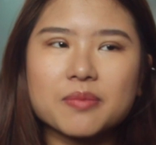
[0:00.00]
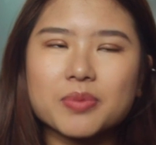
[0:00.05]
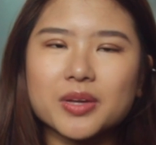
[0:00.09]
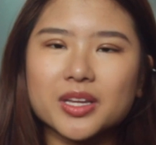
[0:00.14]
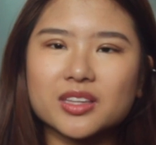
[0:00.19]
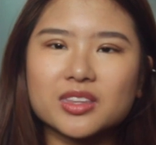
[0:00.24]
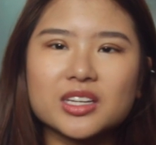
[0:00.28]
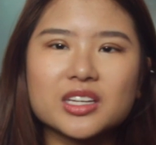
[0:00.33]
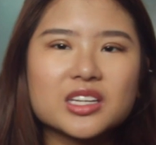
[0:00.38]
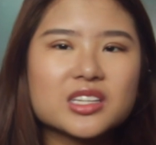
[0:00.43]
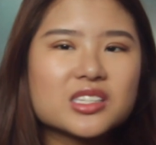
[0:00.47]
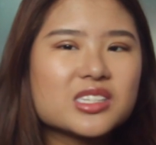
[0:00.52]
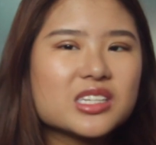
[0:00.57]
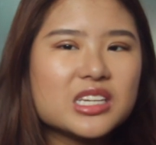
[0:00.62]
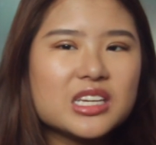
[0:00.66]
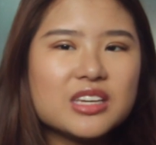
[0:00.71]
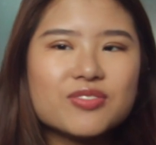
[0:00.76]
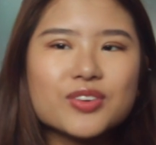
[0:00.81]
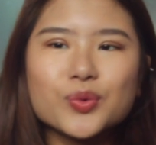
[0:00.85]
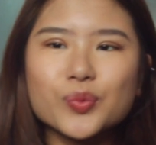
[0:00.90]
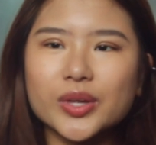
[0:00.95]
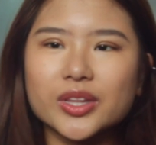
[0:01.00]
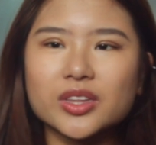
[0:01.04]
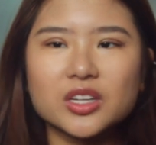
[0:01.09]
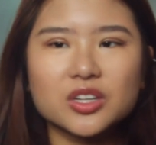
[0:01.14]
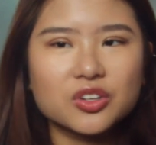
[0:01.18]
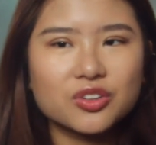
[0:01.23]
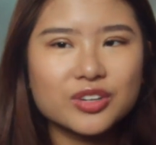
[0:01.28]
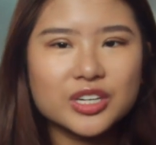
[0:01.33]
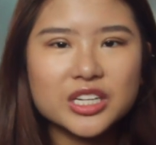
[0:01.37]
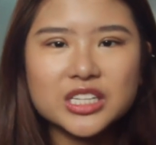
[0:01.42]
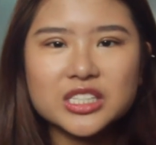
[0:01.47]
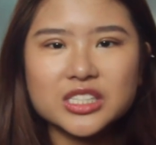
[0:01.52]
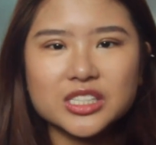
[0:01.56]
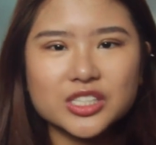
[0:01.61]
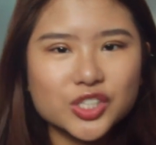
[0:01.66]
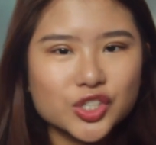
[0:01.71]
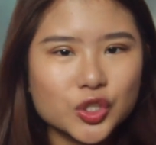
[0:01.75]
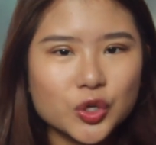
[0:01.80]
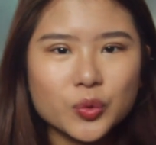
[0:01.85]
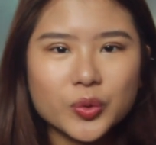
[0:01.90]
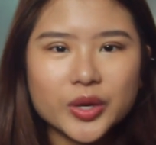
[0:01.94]
But the thing is, even when the crease is
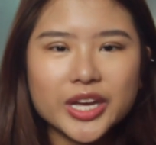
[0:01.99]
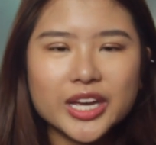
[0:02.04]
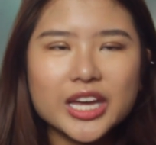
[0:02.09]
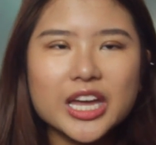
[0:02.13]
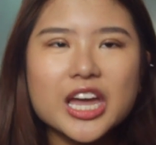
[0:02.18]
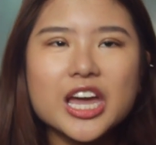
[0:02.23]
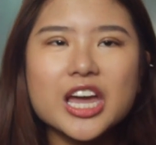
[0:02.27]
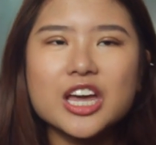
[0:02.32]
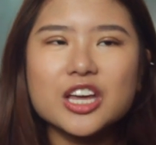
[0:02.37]
showing,